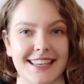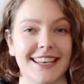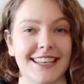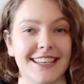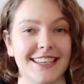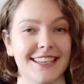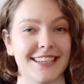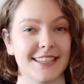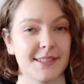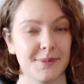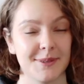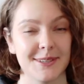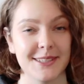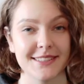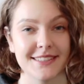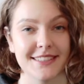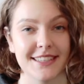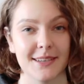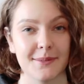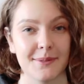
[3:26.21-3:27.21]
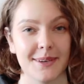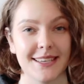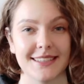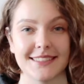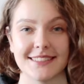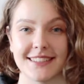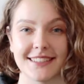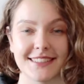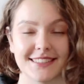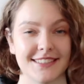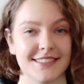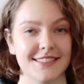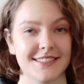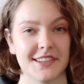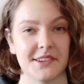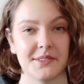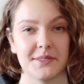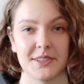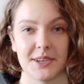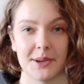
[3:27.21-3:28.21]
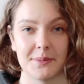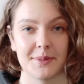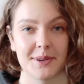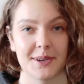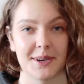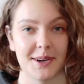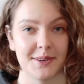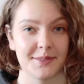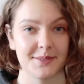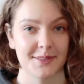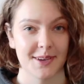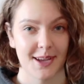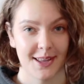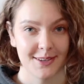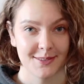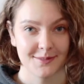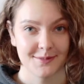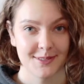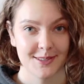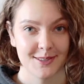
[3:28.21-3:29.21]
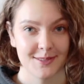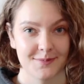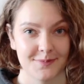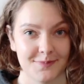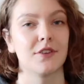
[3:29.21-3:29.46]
And the experience database exists of a number of columns.